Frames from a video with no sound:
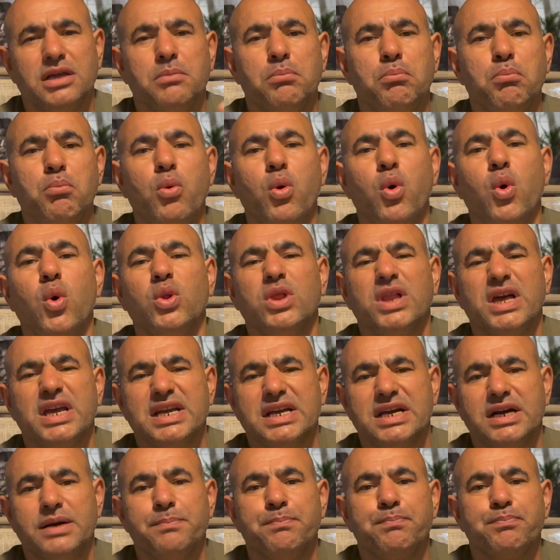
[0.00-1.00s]
more
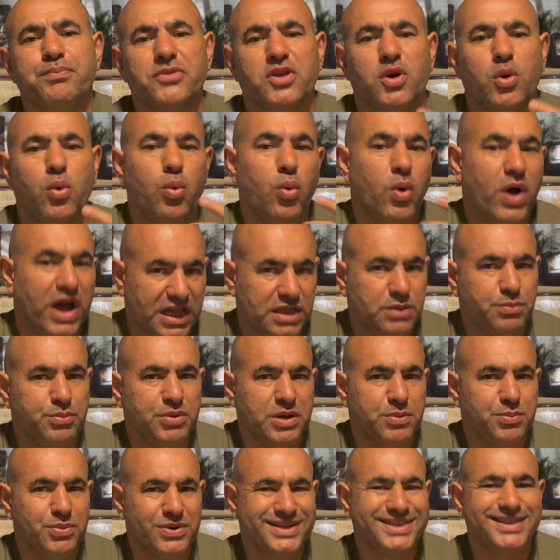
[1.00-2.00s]
like a white
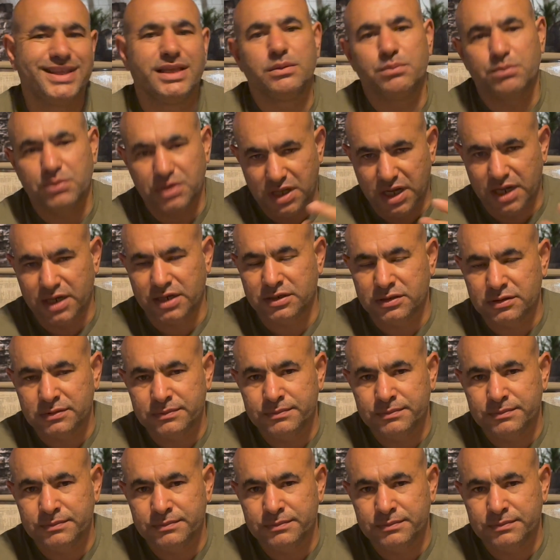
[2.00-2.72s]
pepper than black.